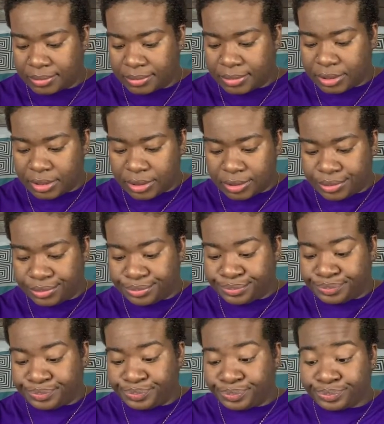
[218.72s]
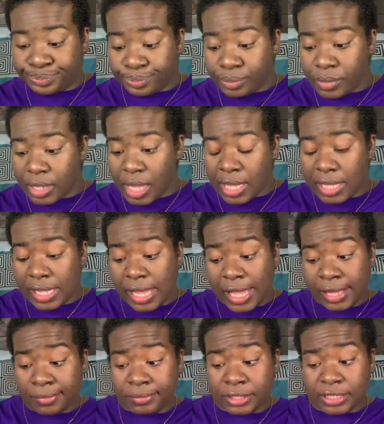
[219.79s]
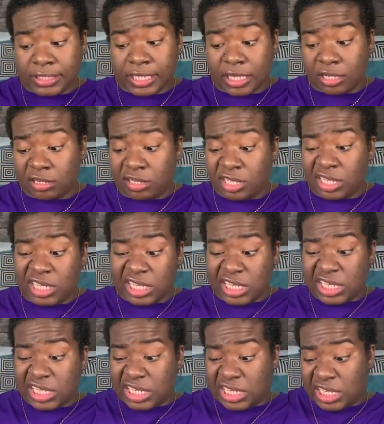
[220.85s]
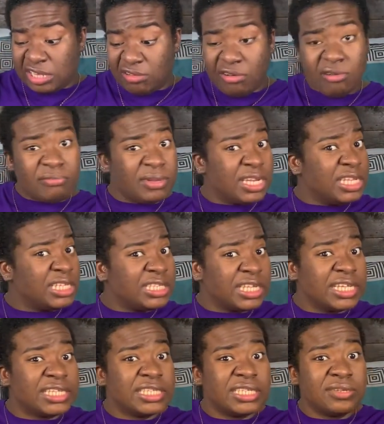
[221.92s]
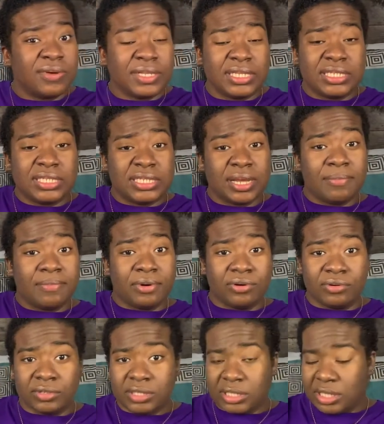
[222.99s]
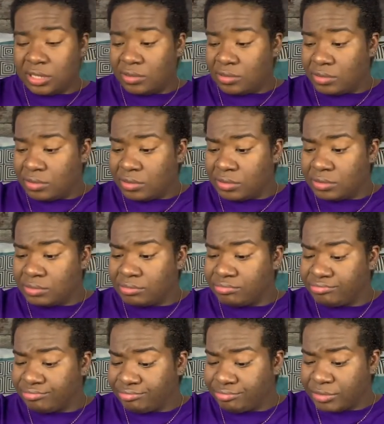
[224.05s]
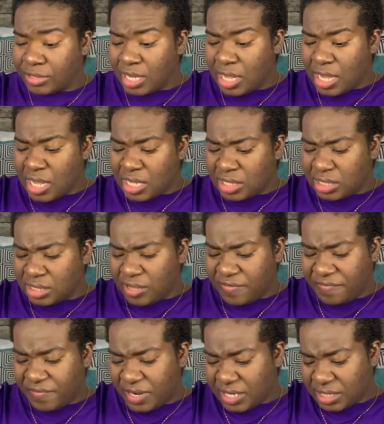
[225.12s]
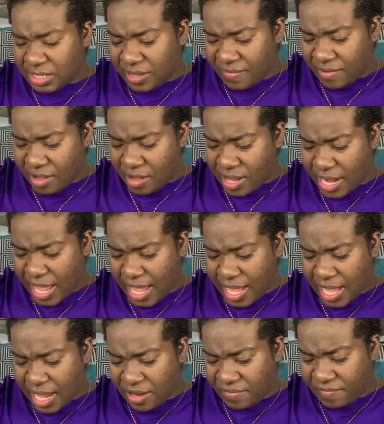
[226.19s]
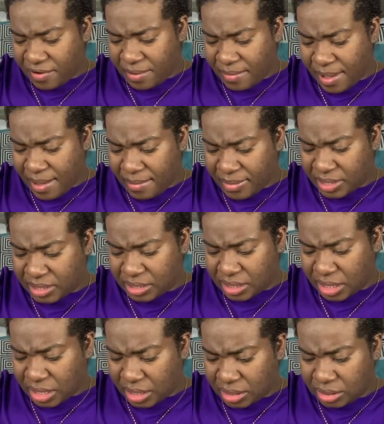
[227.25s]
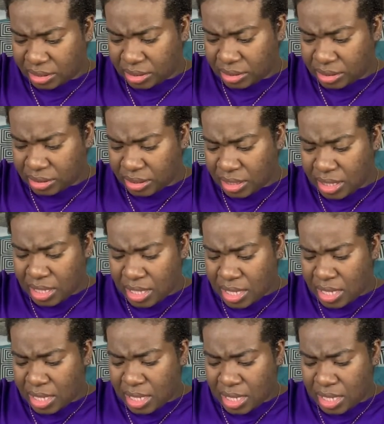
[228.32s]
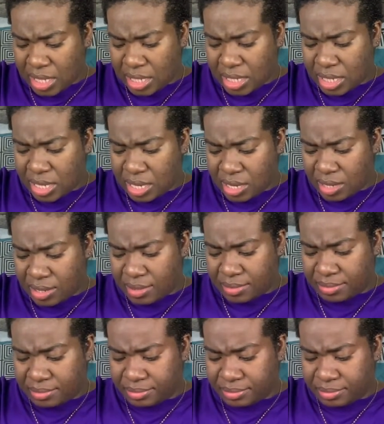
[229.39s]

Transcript: So yeah, I'm just gonna open this and see what it's about, you know. So first of all, I got it from Amazon, and how